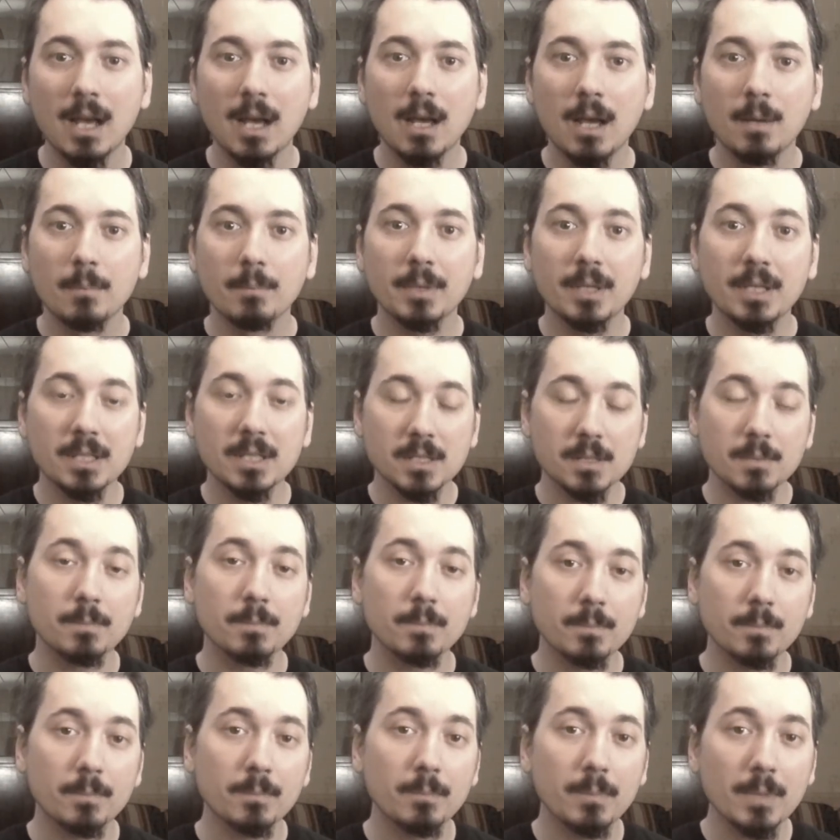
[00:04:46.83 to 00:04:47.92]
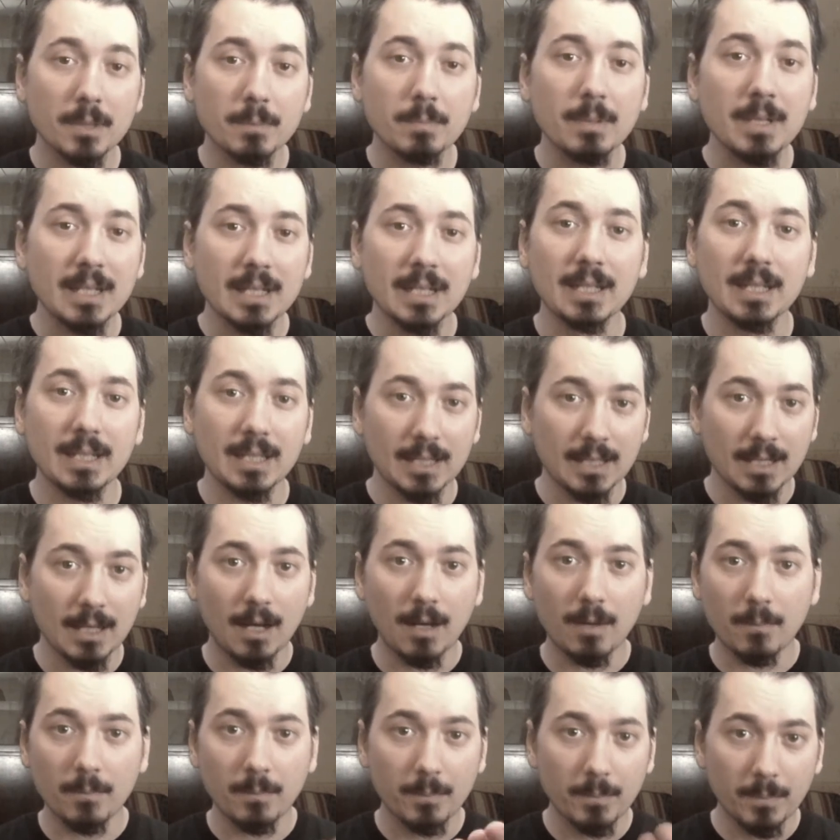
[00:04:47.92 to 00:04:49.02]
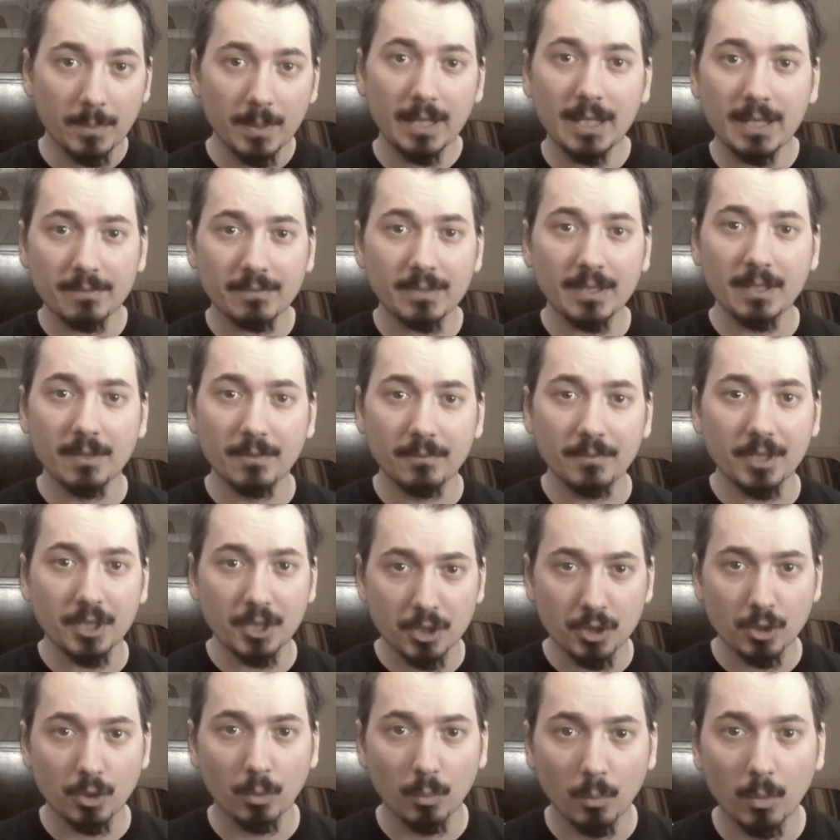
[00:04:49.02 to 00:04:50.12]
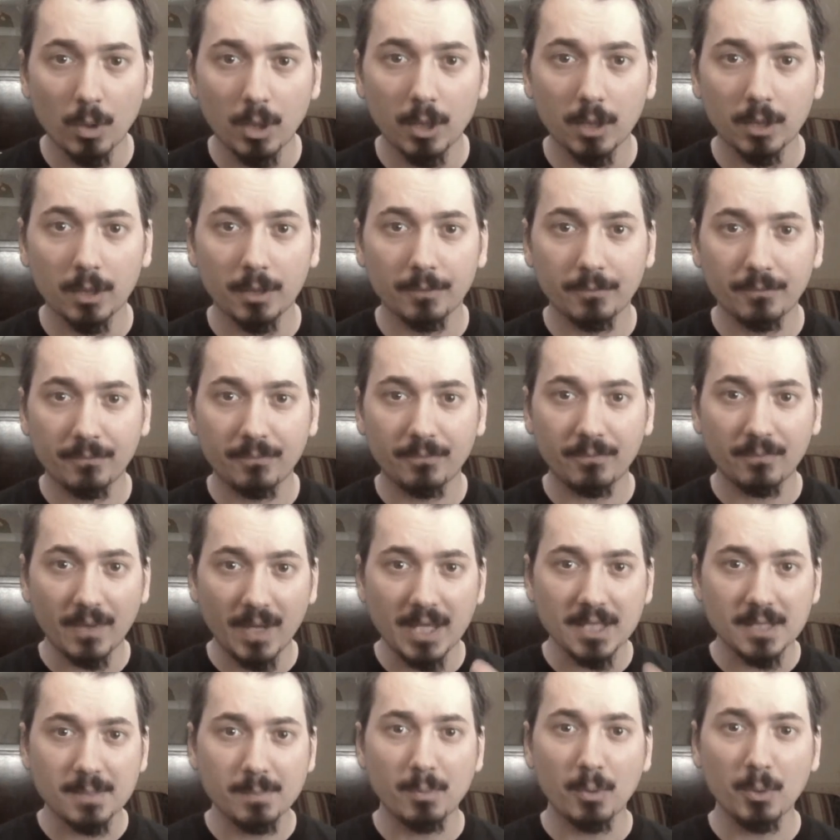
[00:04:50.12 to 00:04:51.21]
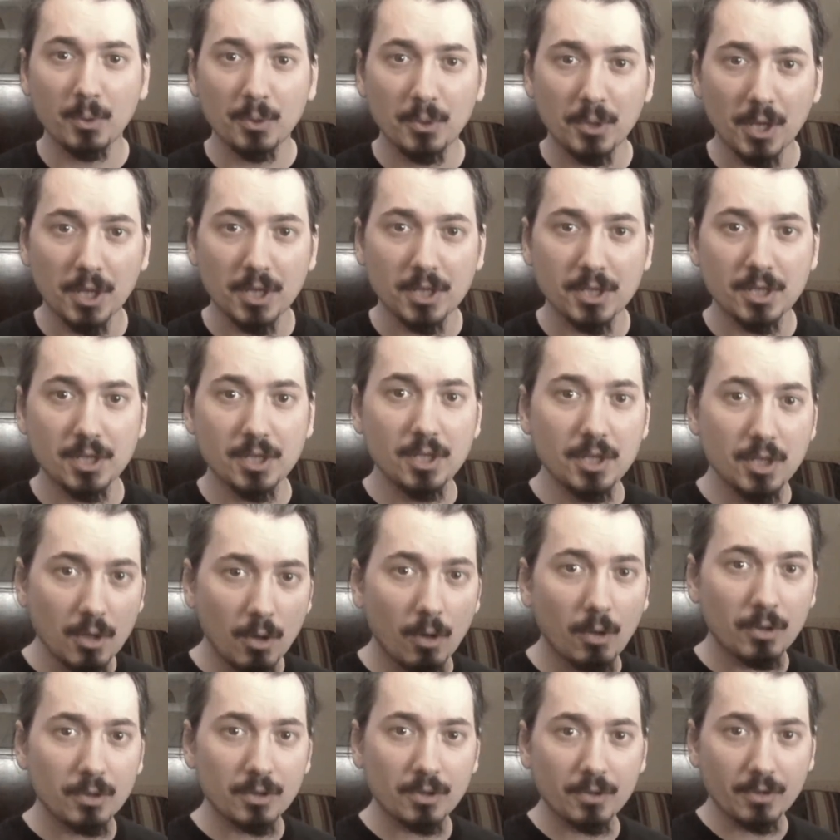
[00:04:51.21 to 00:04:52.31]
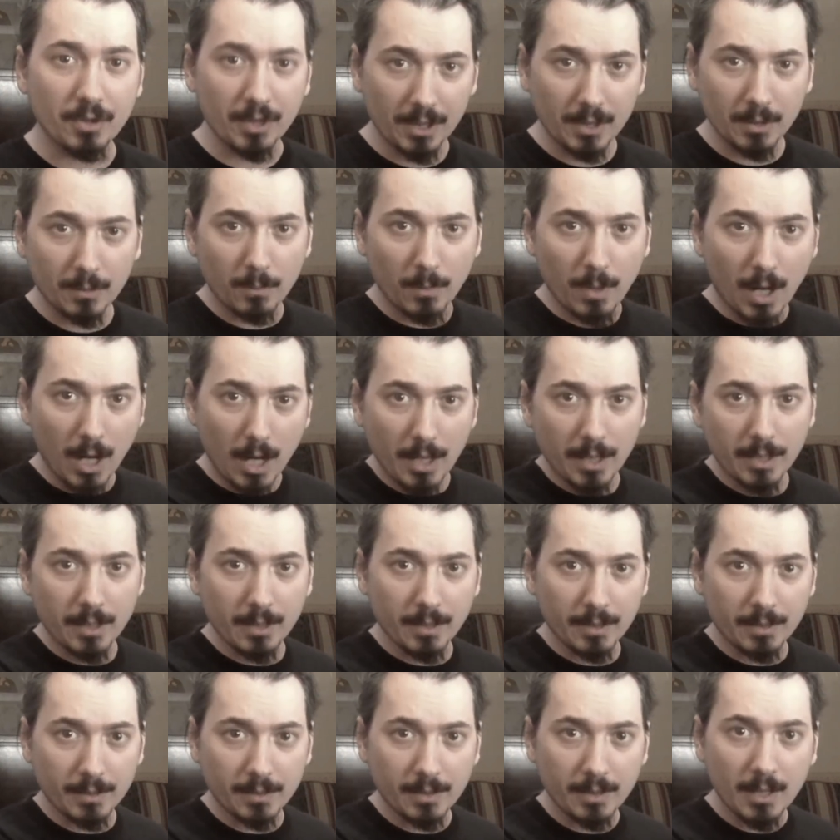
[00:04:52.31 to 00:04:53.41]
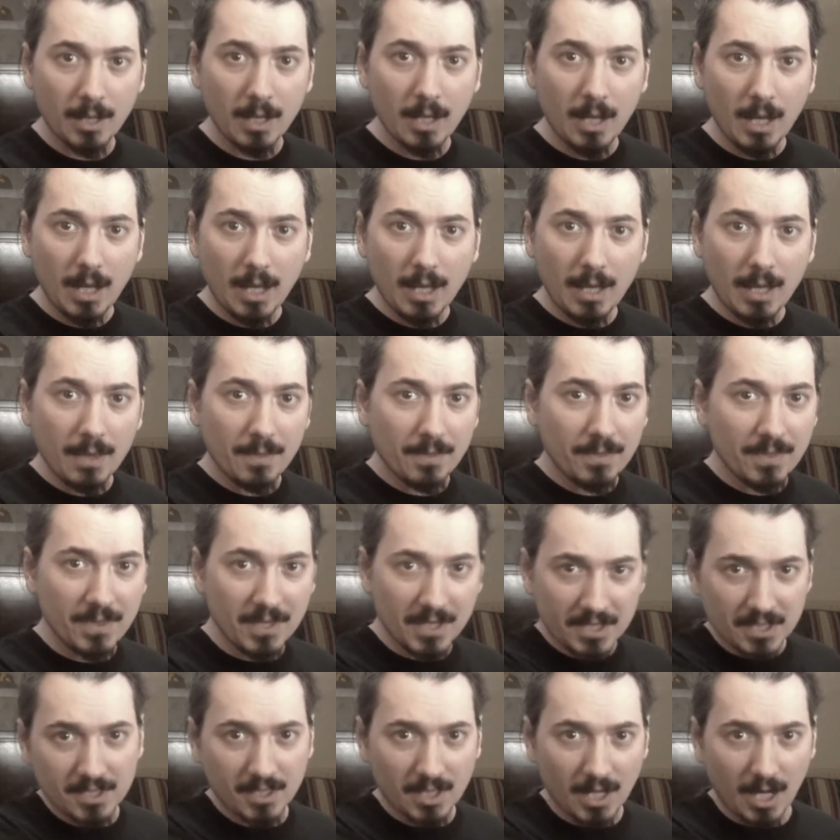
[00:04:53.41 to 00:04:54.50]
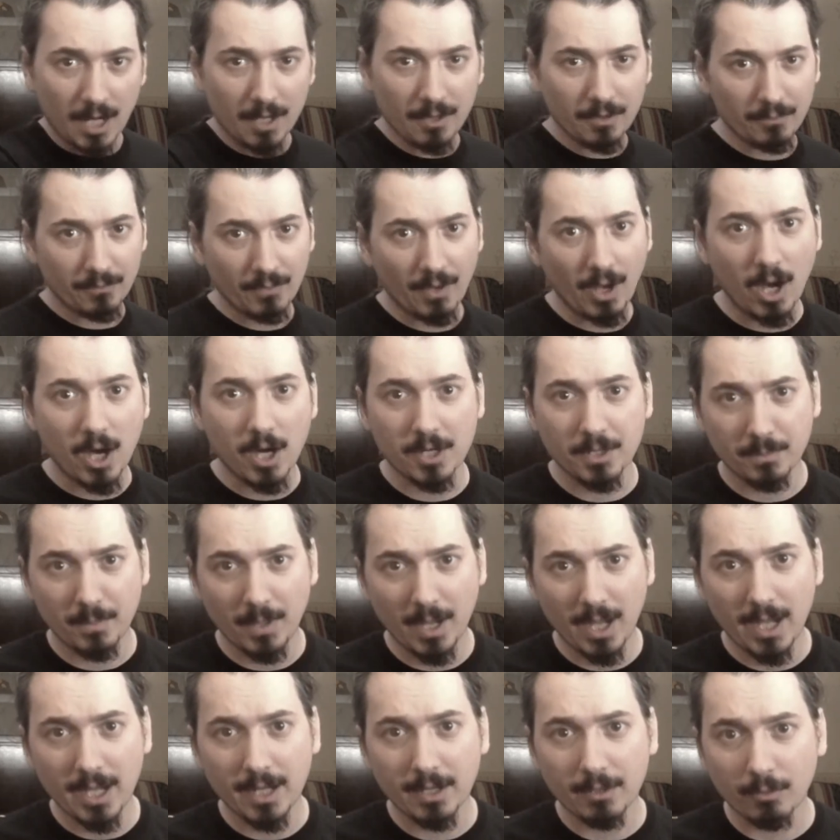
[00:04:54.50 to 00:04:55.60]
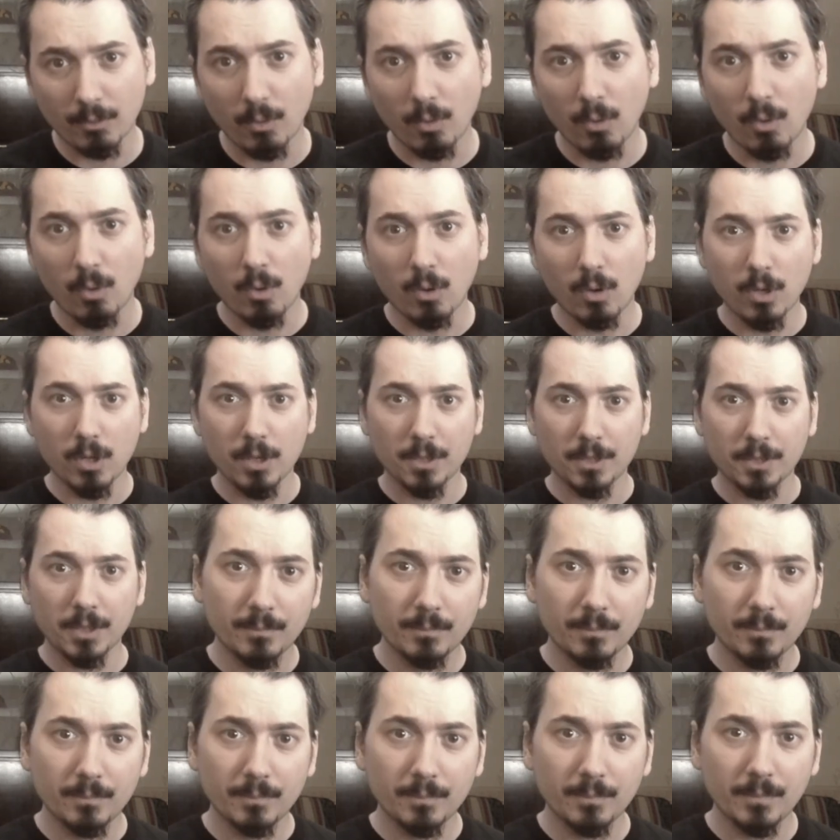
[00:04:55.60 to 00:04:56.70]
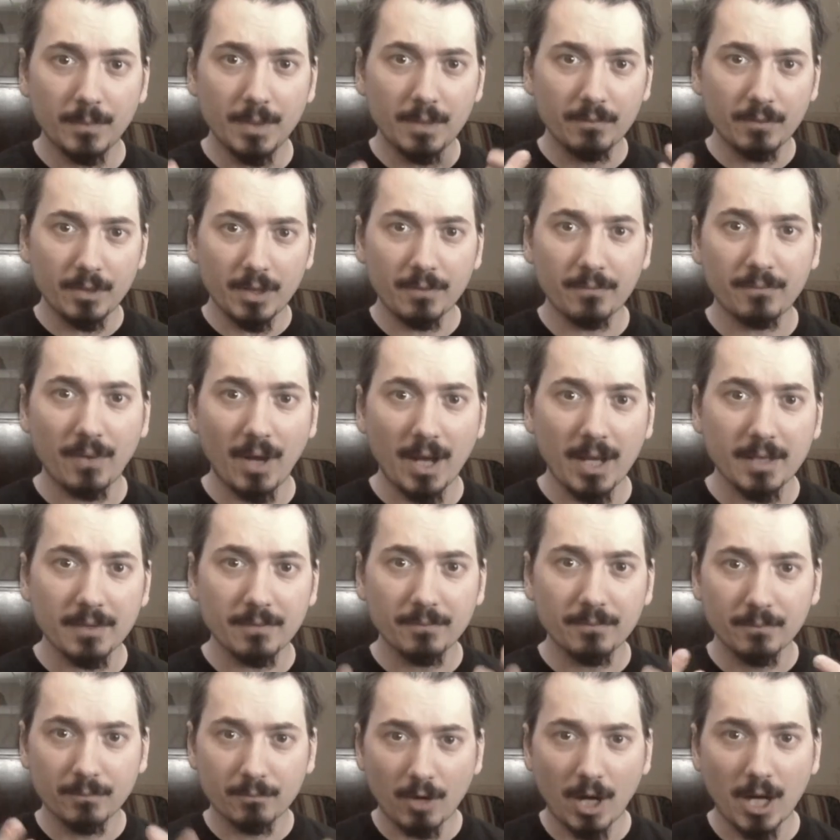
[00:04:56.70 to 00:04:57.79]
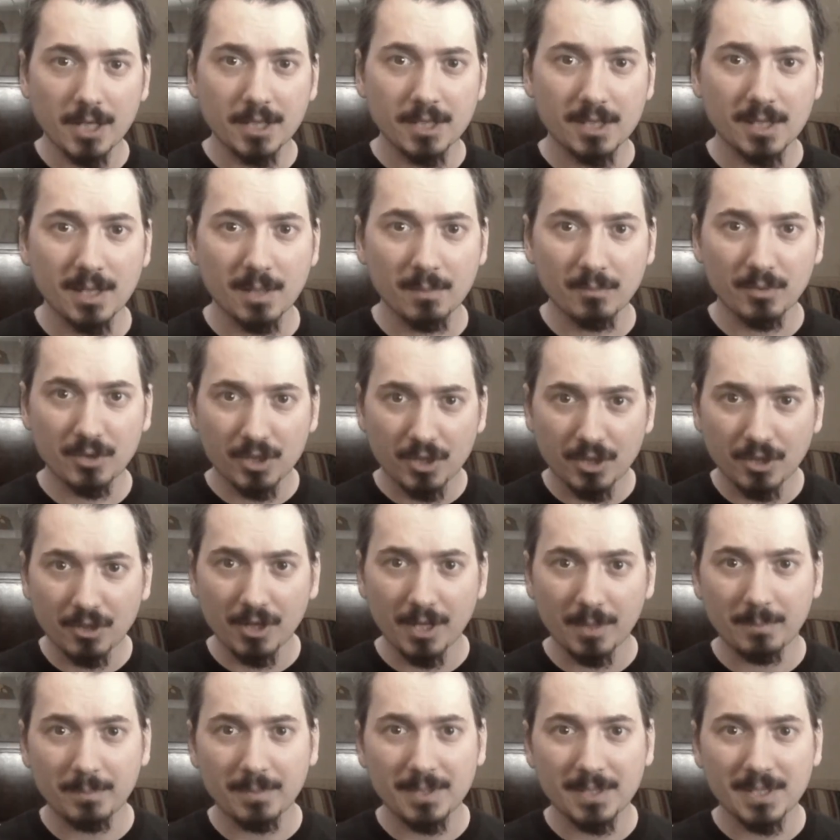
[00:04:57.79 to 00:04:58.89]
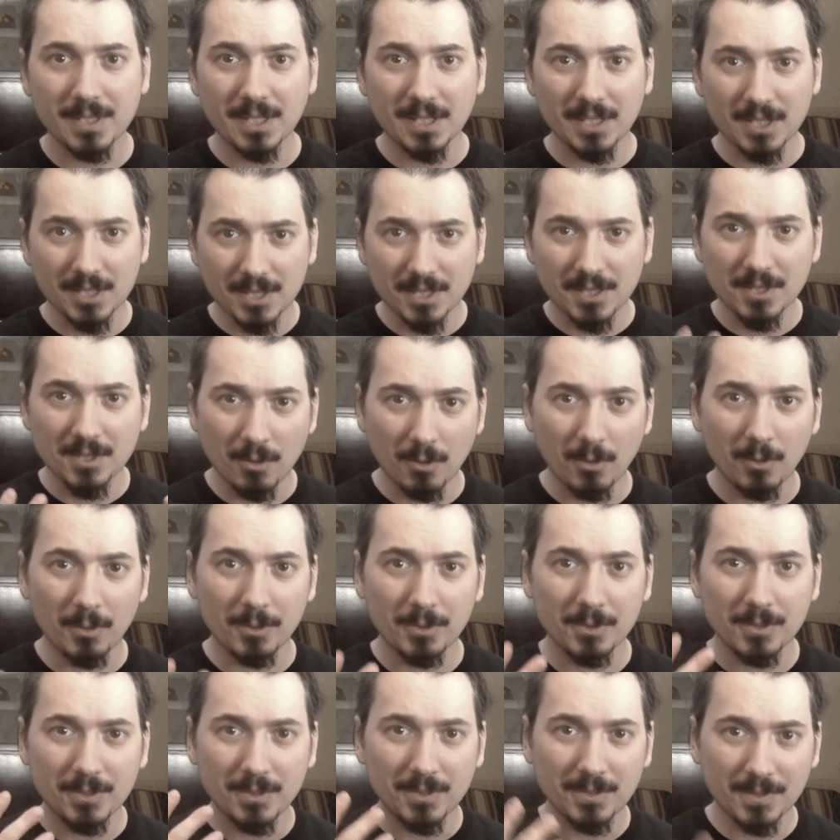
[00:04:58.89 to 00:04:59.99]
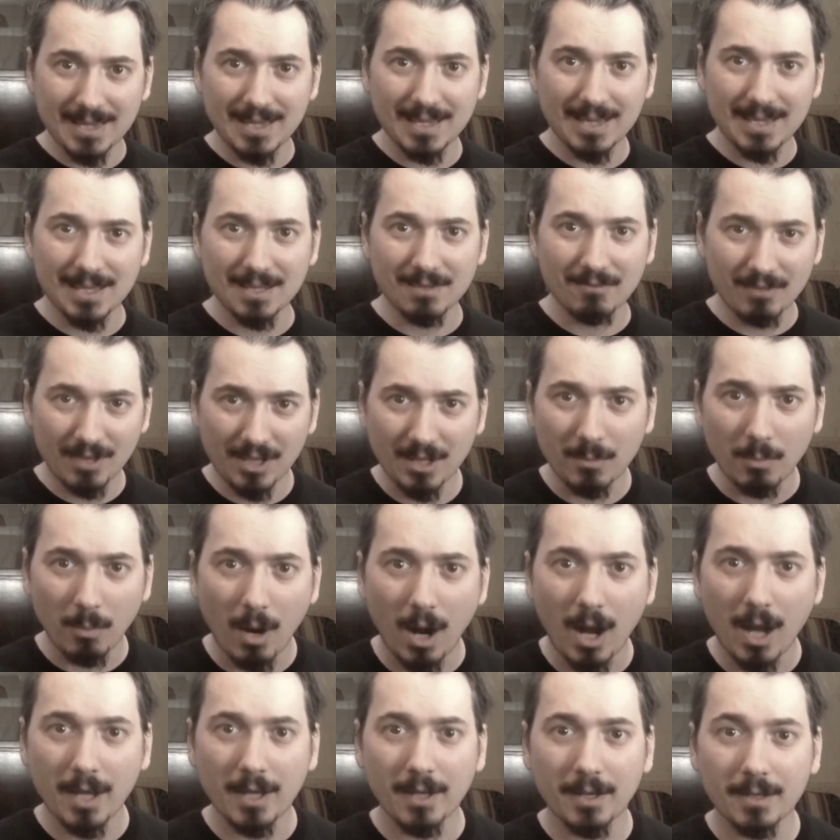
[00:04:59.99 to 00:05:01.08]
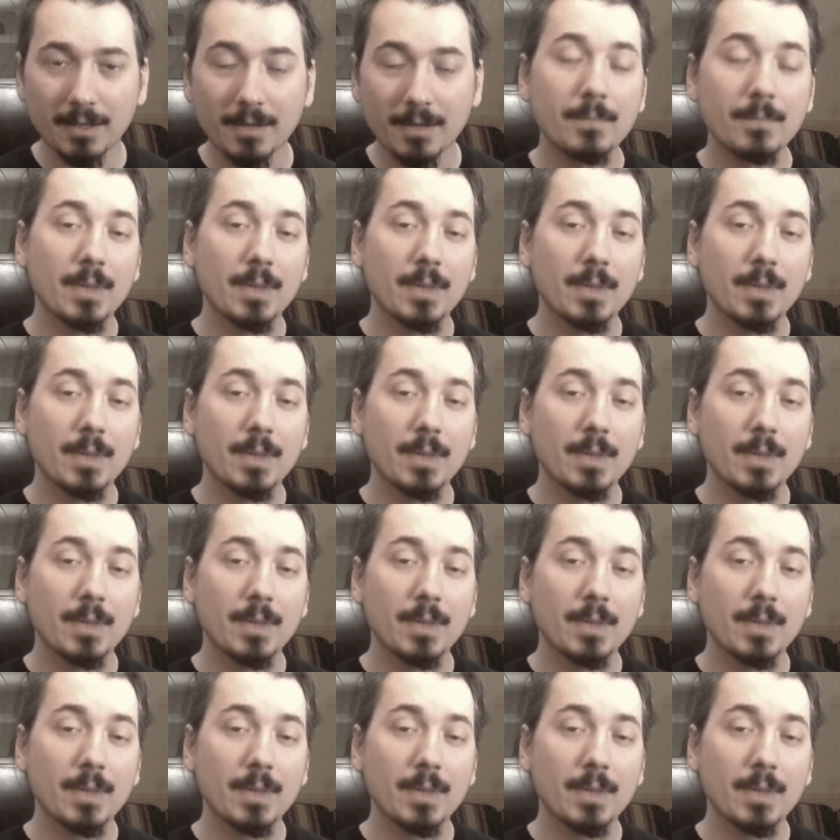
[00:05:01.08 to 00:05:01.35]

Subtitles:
Because admittedly, we live in a virtual world. Facebook does not require this kind of hardware, or even if I write some scripts, it's not required.